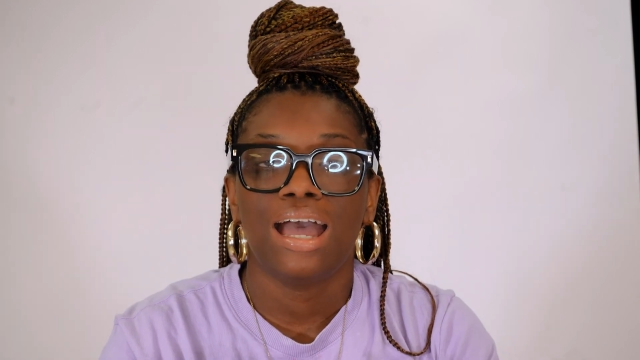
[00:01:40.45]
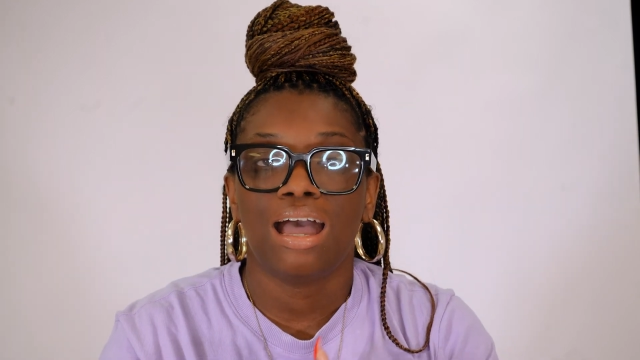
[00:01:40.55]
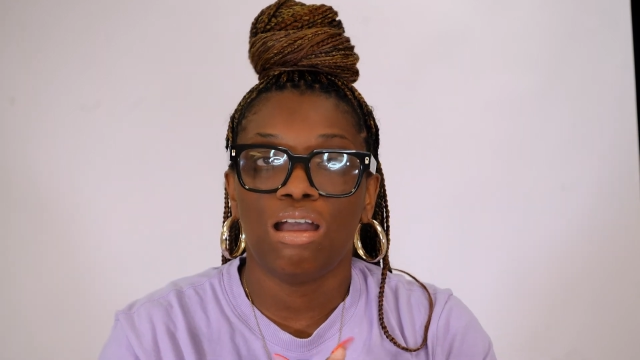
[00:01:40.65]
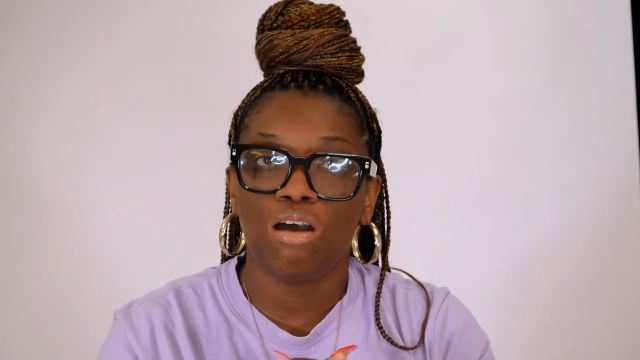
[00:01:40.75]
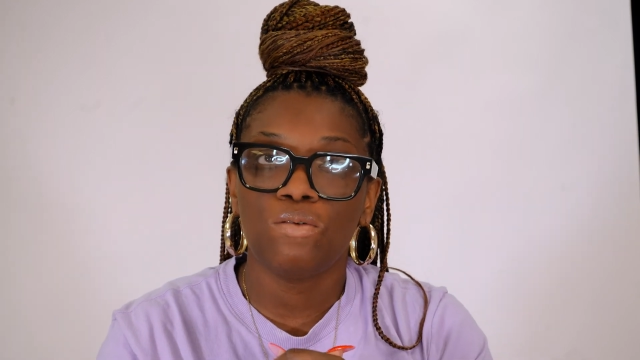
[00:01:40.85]

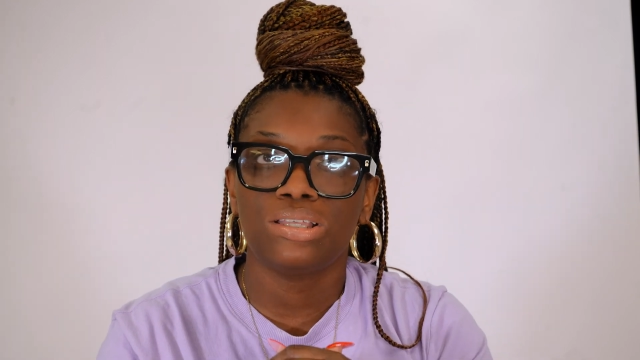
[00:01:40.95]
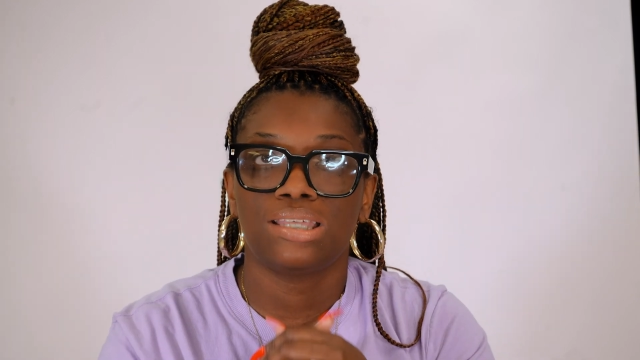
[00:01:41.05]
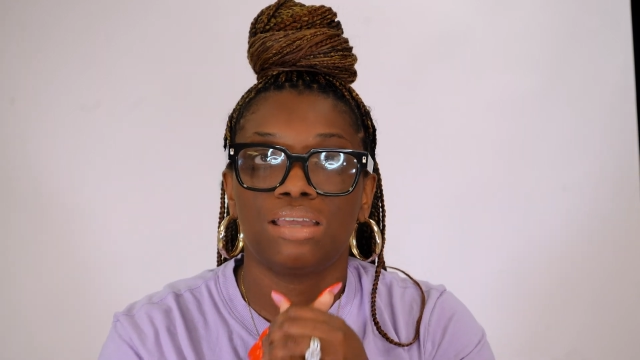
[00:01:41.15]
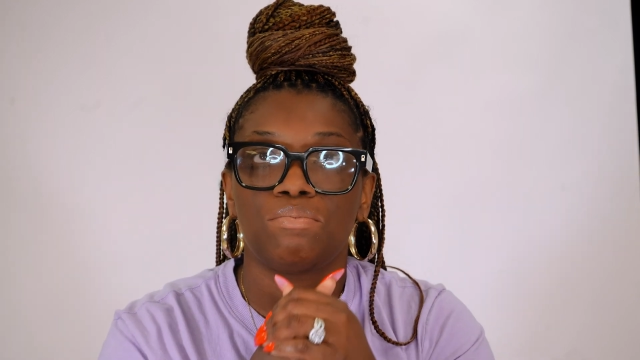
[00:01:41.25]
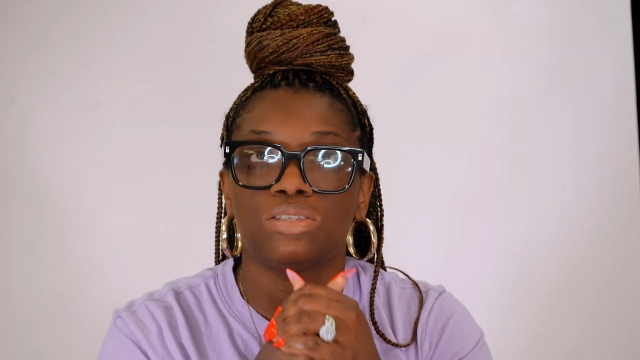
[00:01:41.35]
I always
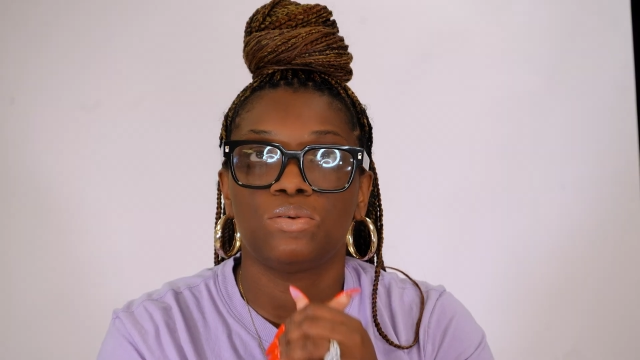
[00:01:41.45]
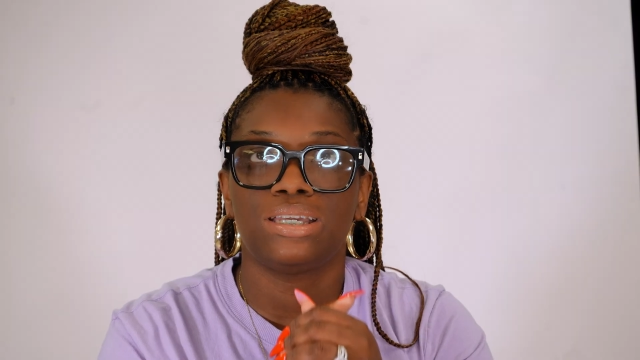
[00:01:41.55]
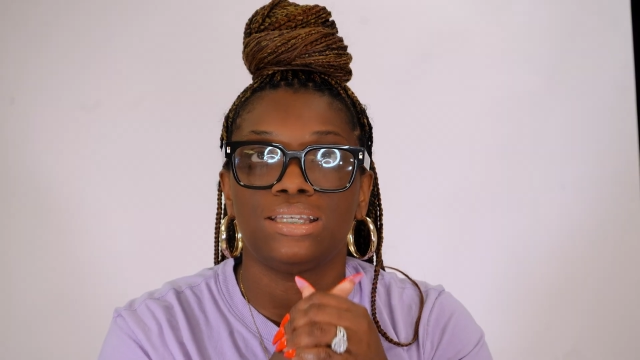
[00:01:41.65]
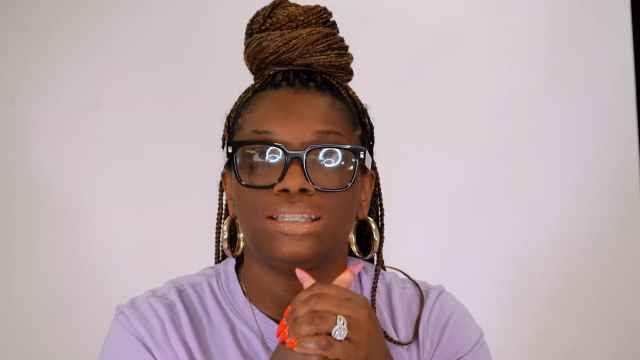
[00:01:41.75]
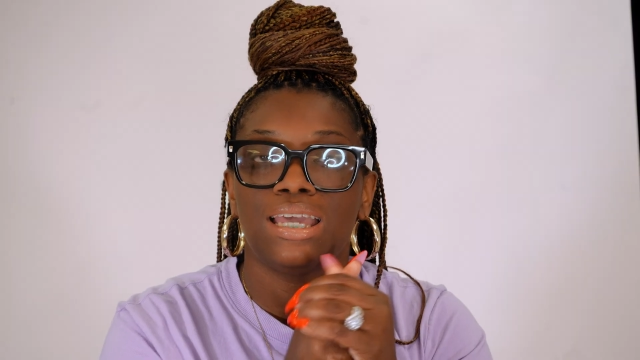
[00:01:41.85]
say
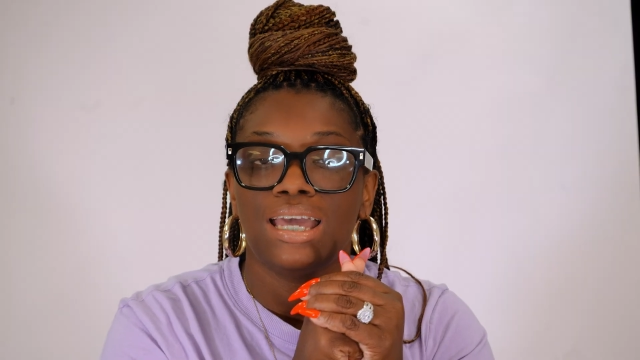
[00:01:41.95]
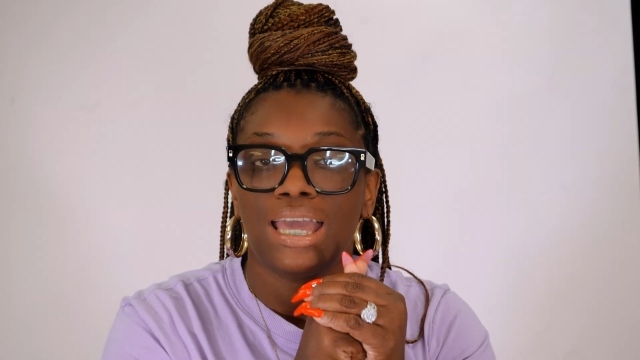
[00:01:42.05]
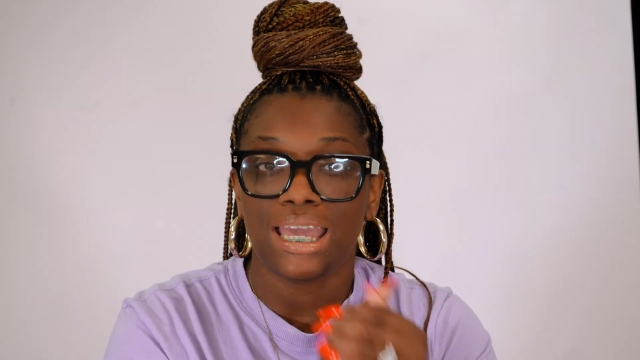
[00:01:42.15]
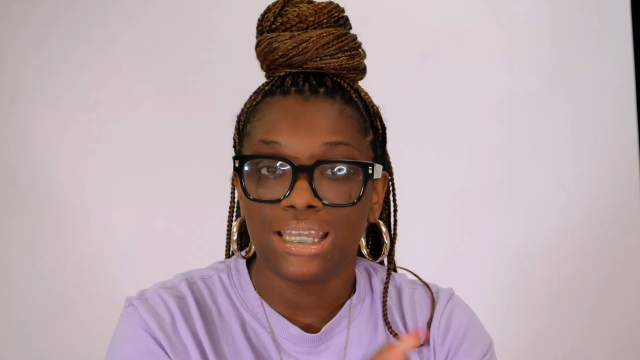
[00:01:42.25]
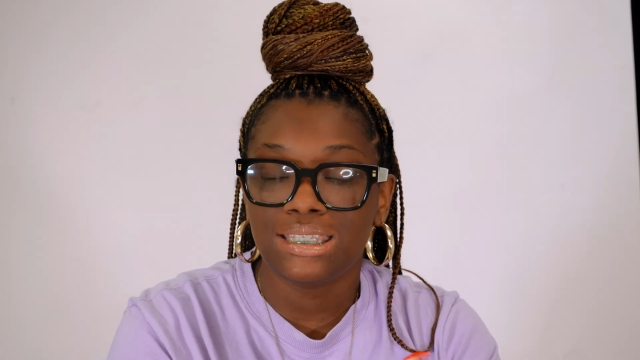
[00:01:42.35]
between
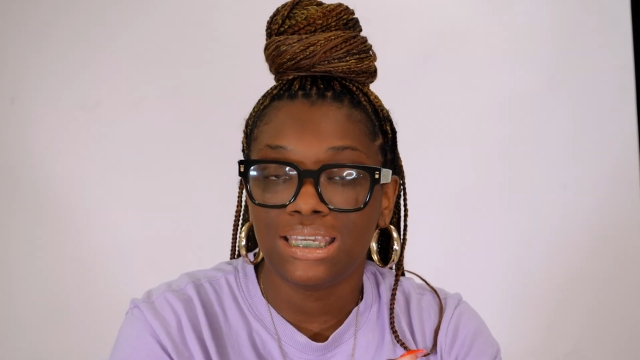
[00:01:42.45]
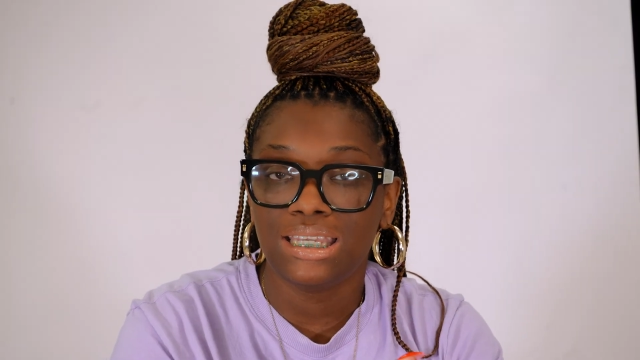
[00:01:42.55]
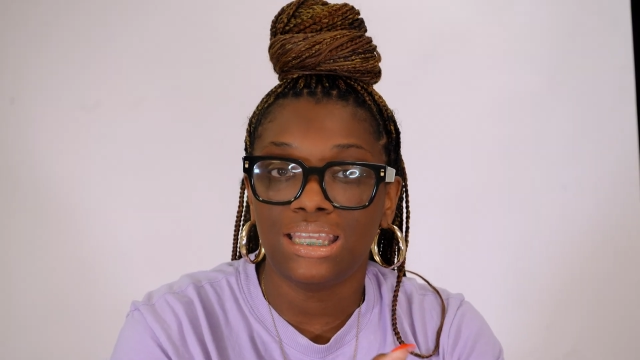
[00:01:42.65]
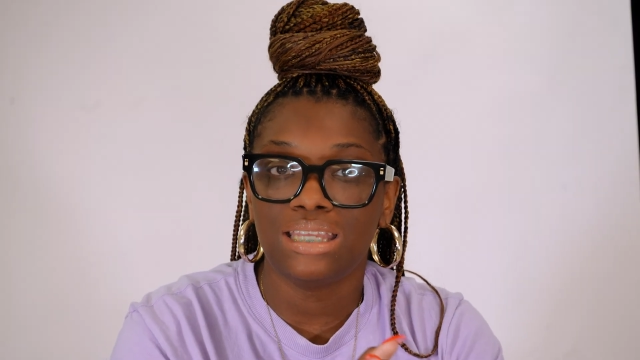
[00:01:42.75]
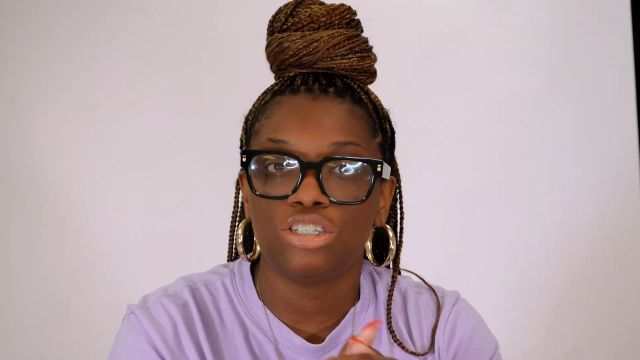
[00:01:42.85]

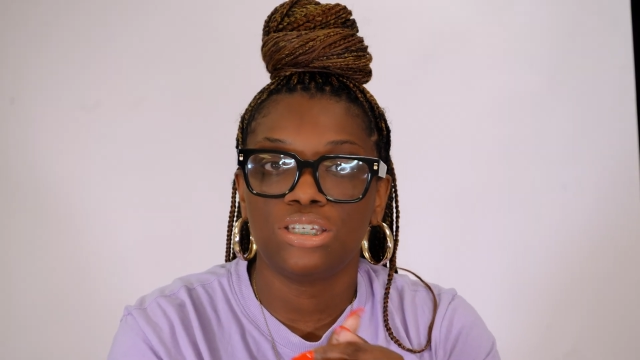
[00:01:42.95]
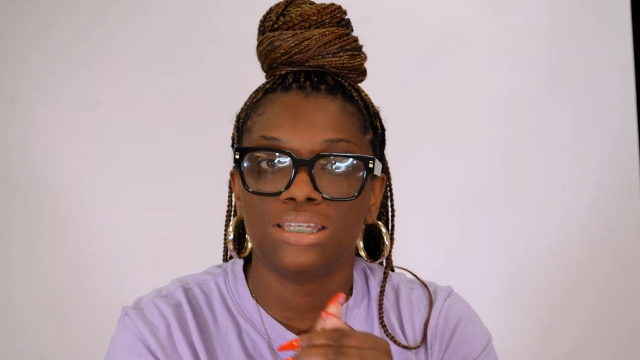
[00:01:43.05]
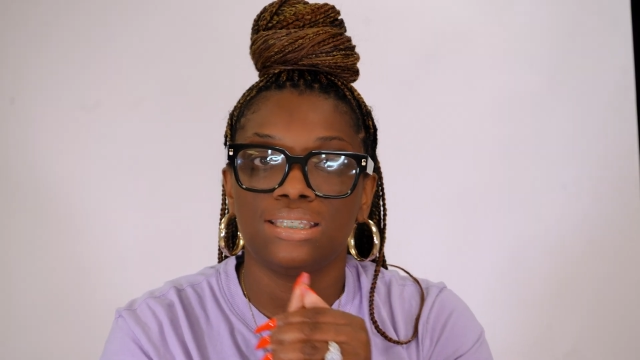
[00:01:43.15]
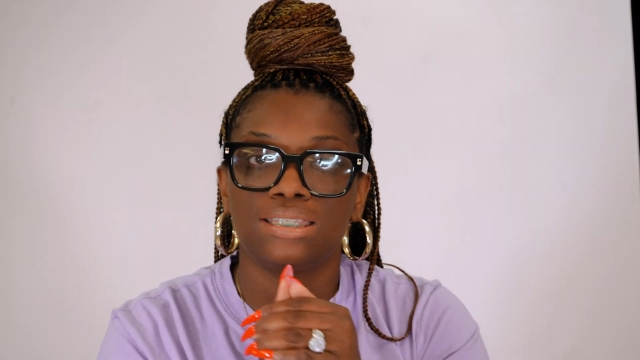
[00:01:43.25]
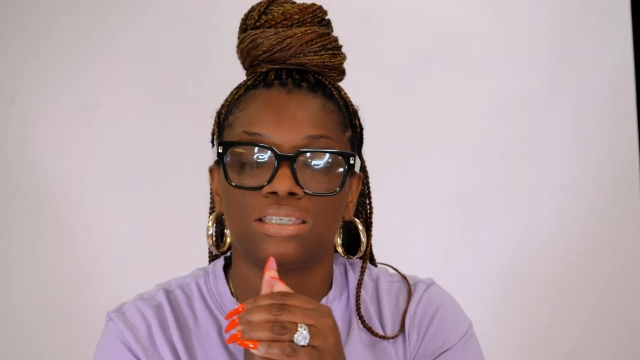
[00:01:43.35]
18
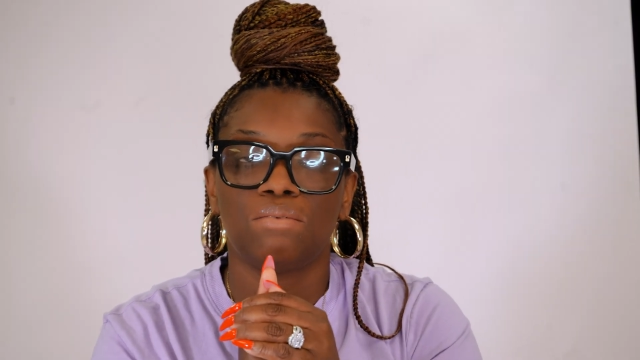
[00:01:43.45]
inches